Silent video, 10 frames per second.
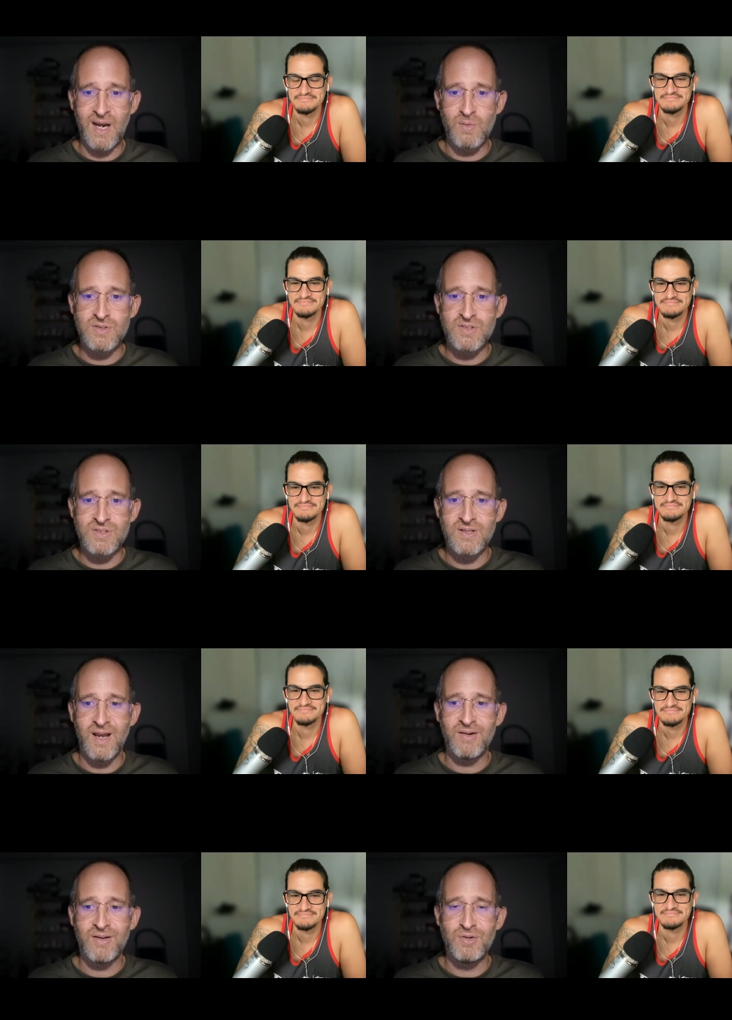Speaker 1: hours.
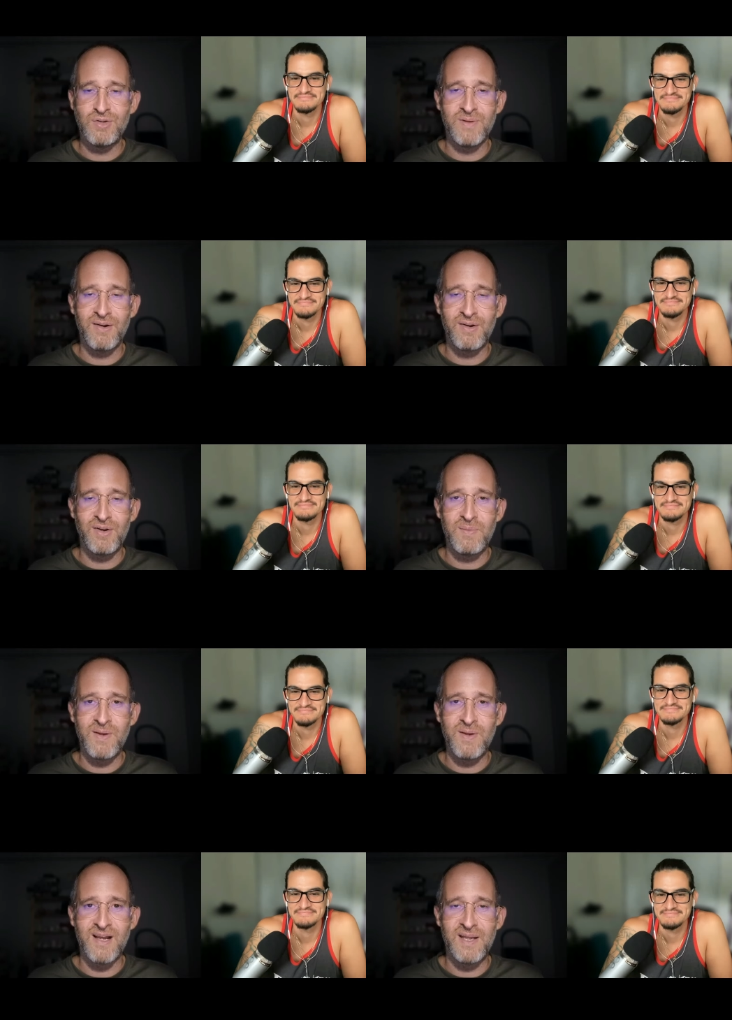How can you how can you make
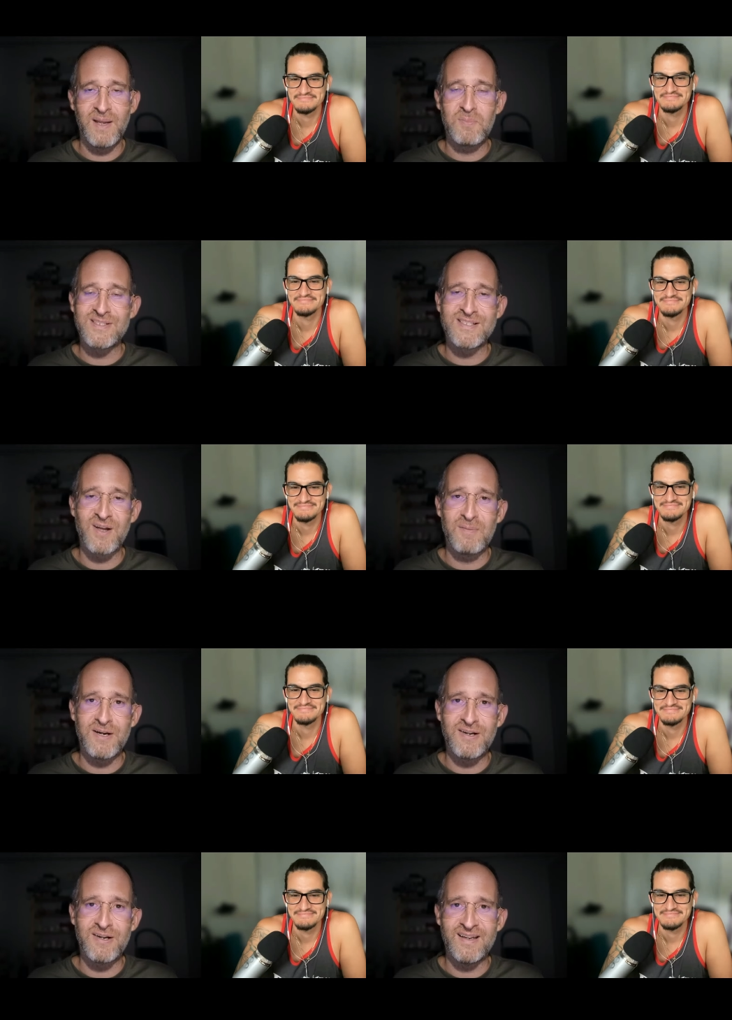that claim? What's this all
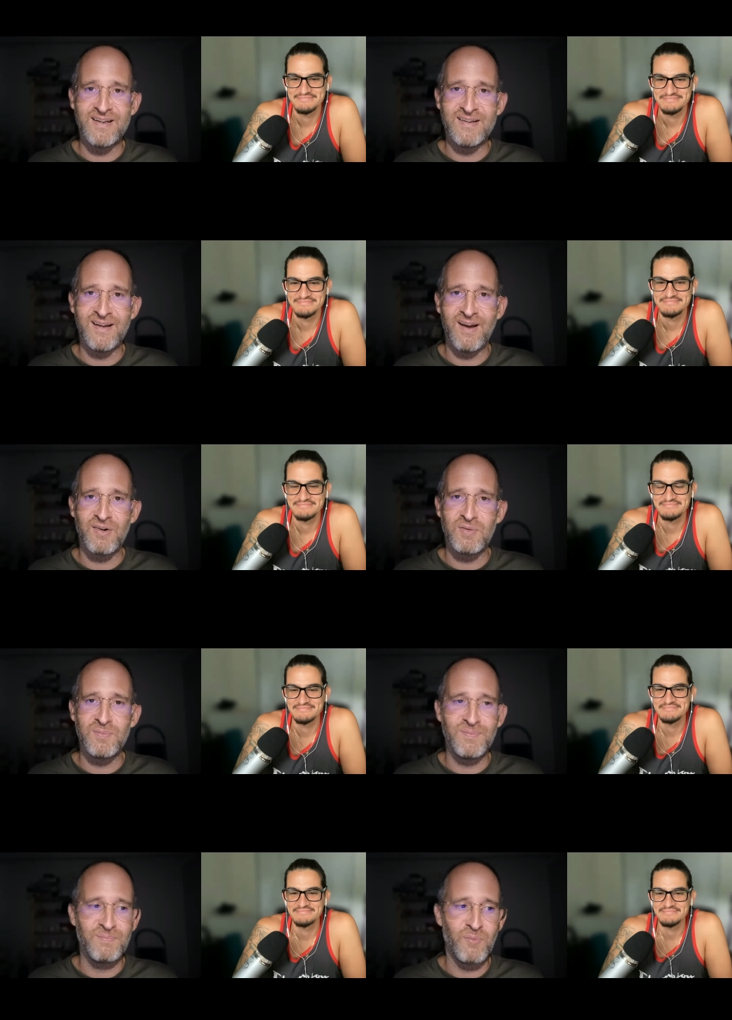about? And how
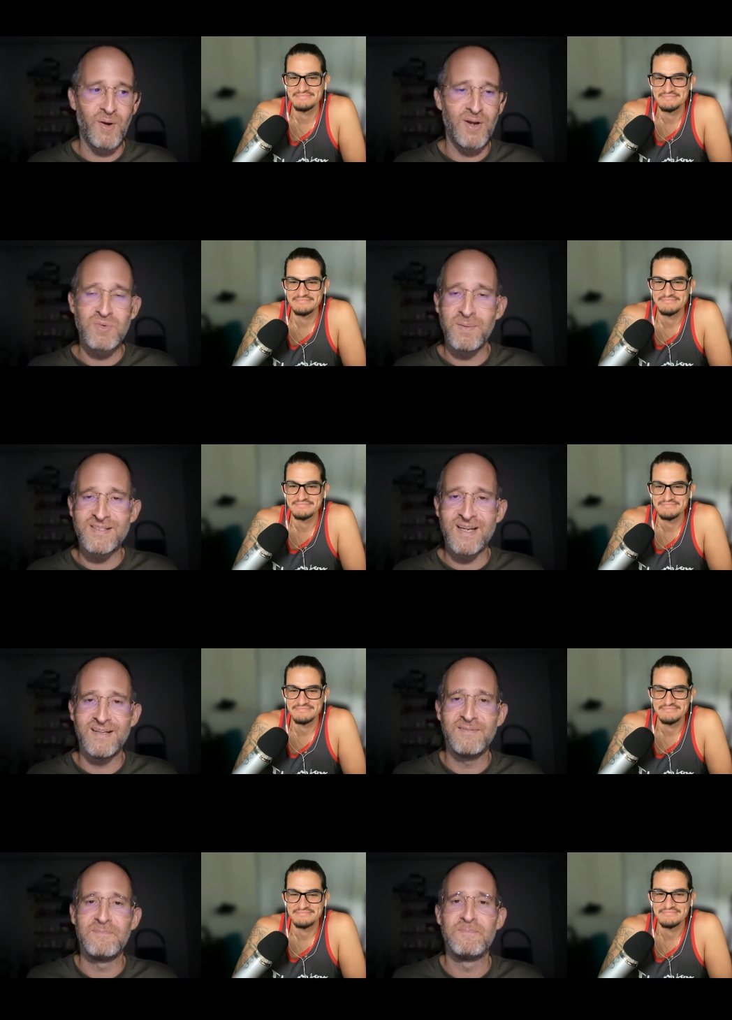can why should we be
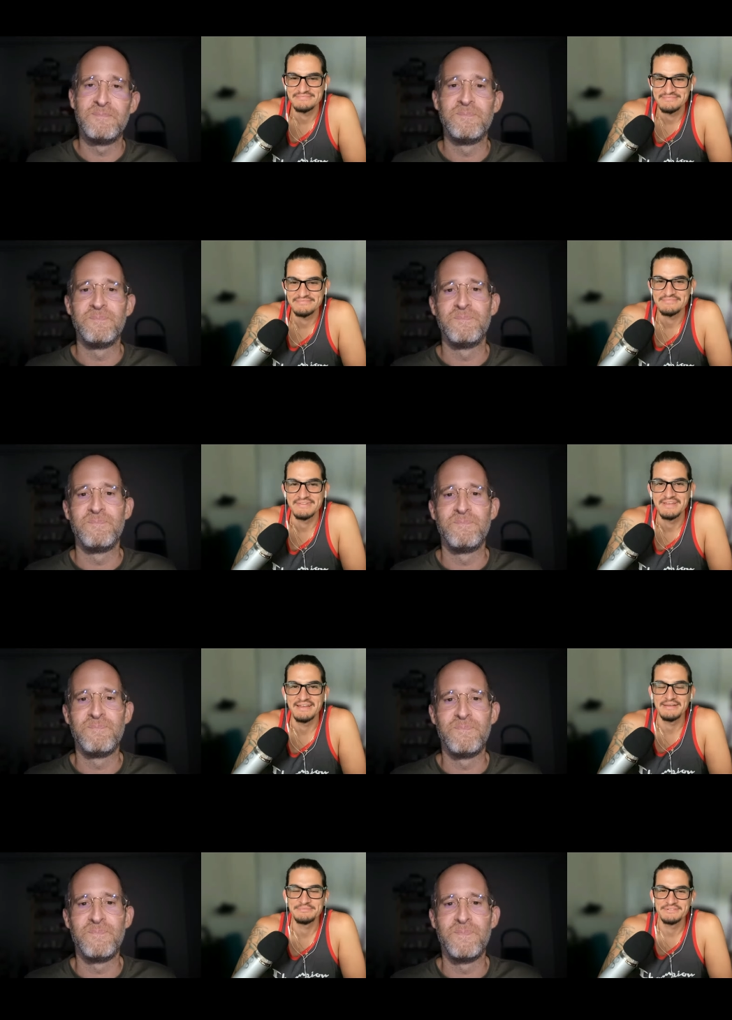excited?
Speaker 2: Yeah,
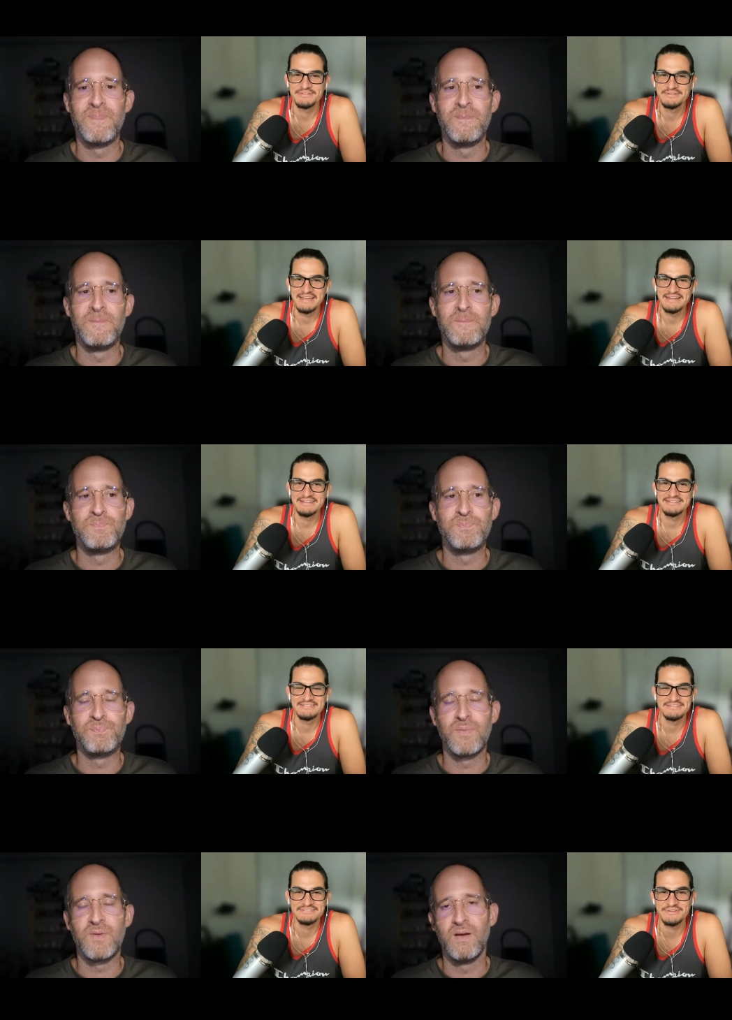absolutely, and
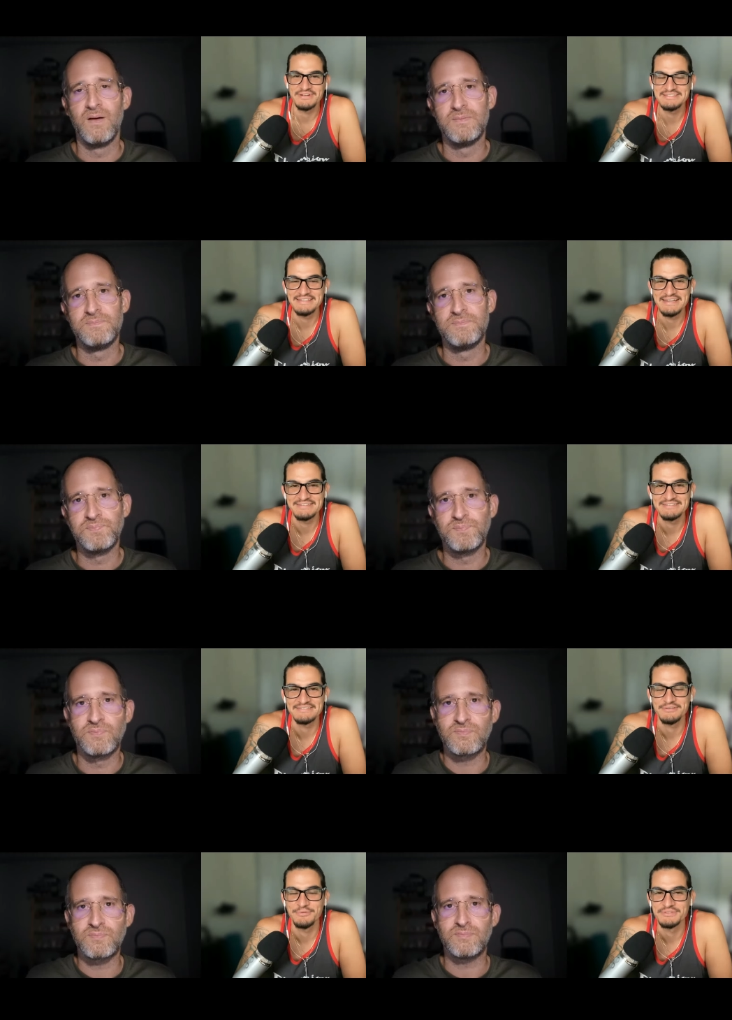it's it's crazy that it's
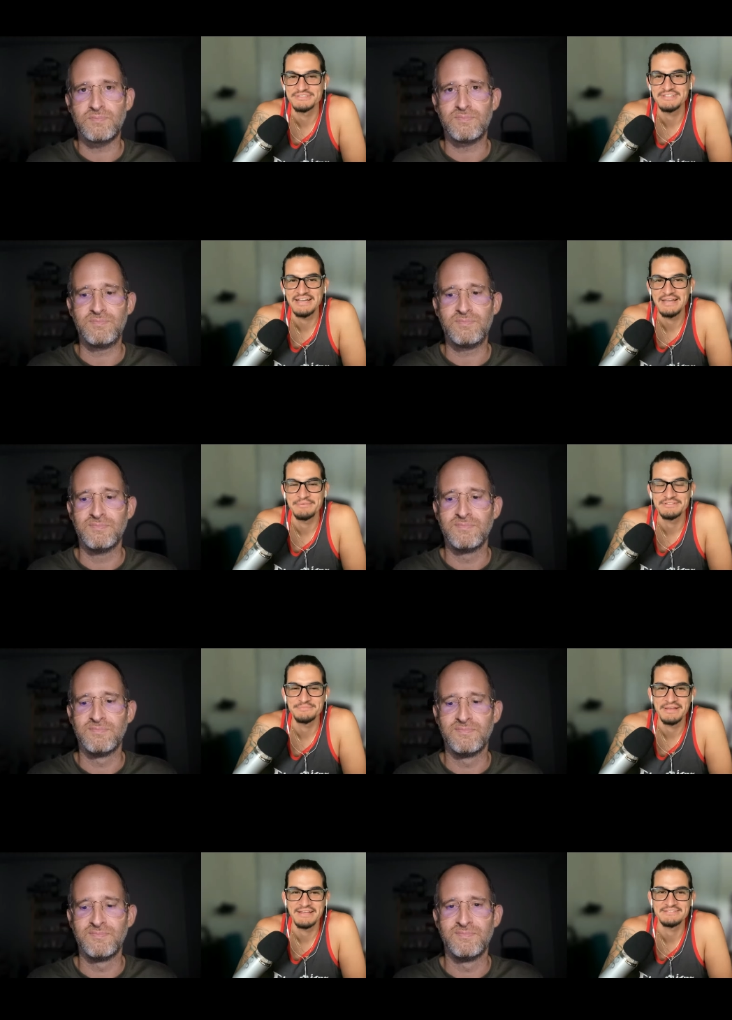so much time
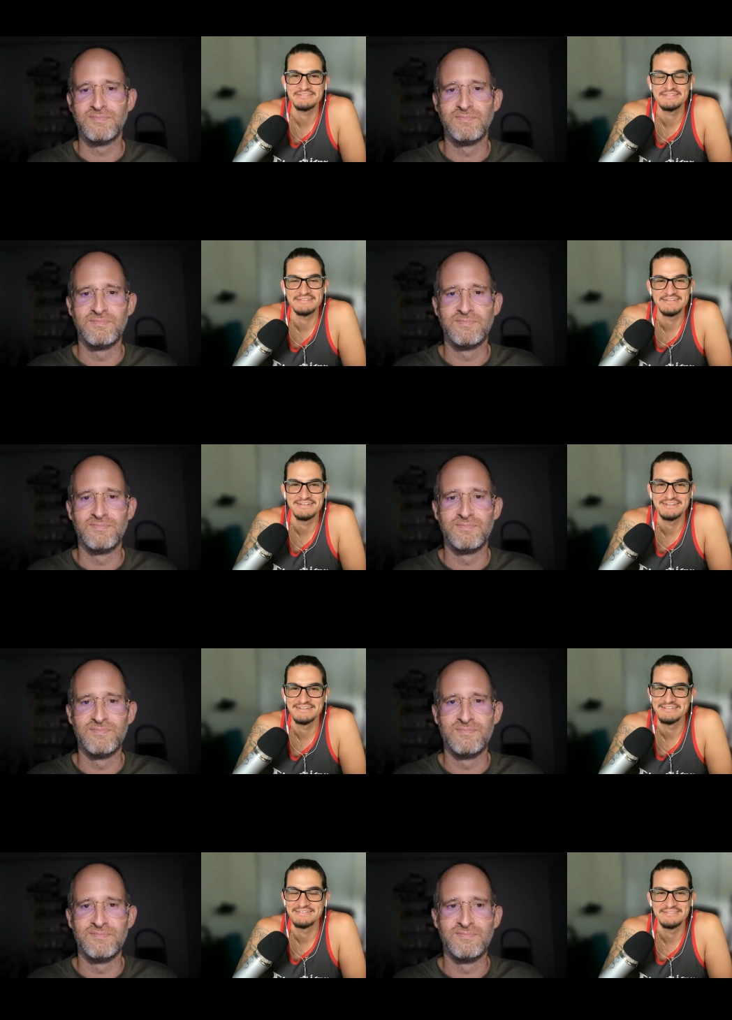has passed.
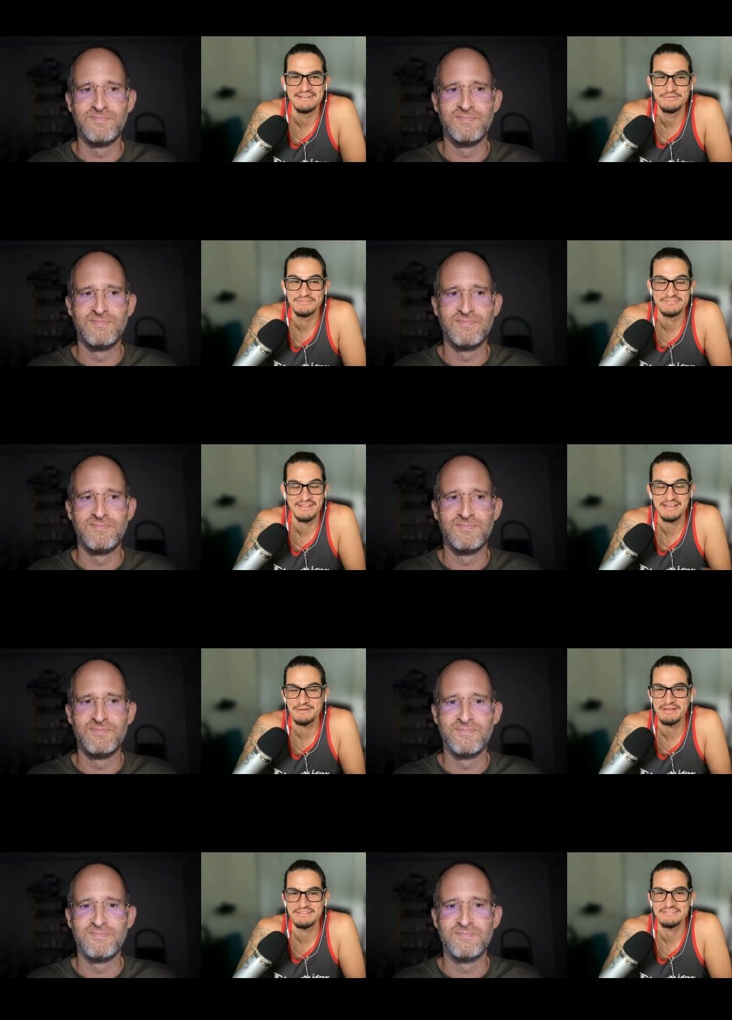Uh, I was
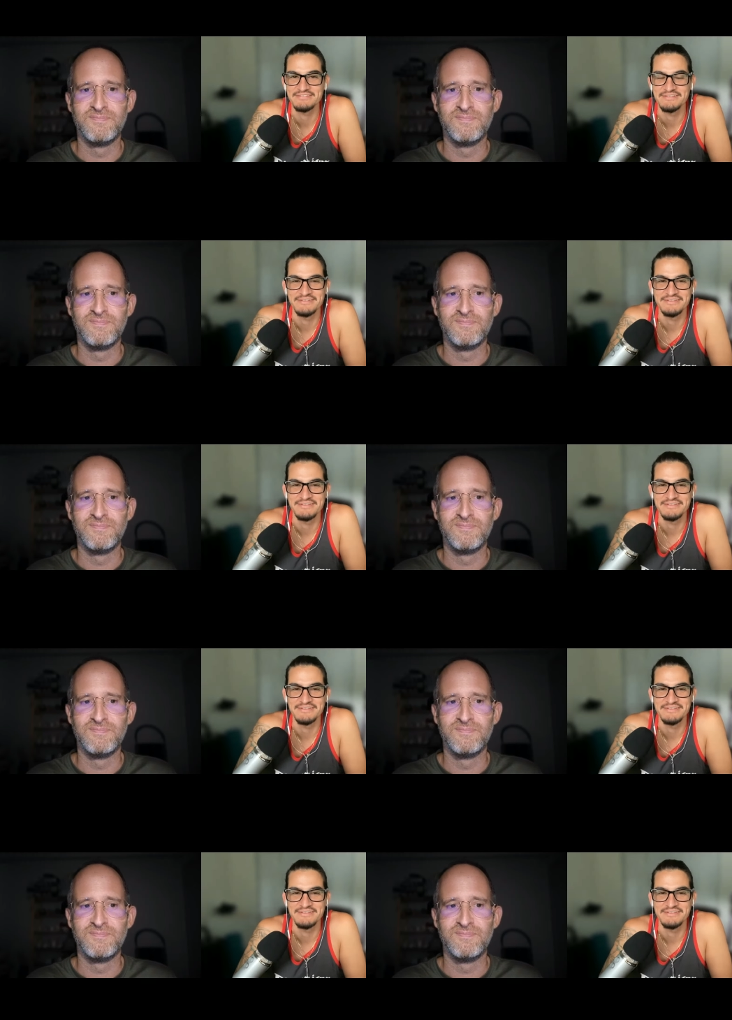thinking about this the